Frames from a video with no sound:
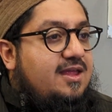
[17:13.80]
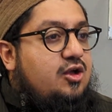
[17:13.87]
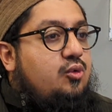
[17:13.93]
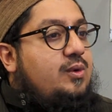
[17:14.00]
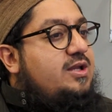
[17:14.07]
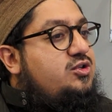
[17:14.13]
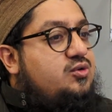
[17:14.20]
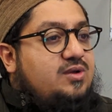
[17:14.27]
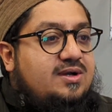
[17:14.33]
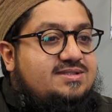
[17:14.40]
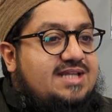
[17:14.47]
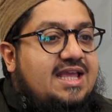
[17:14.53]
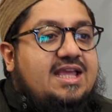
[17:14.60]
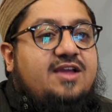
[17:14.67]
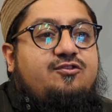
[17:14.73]
We do not
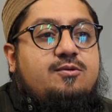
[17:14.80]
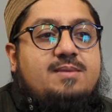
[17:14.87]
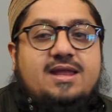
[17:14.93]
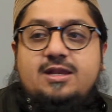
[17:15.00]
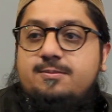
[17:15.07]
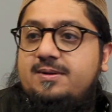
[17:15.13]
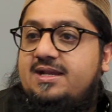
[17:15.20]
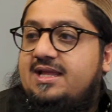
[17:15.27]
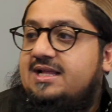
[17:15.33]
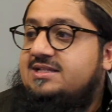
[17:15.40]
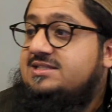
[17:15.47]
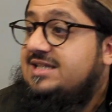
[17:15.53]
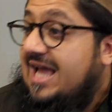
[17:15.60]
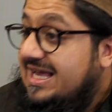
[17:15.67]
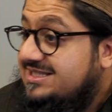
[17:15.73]
take it from anybody
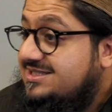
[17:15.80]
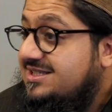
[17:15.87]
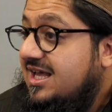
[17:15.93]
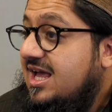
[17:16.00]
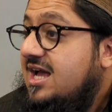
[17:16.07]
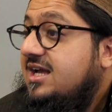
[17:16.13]
else. Yes.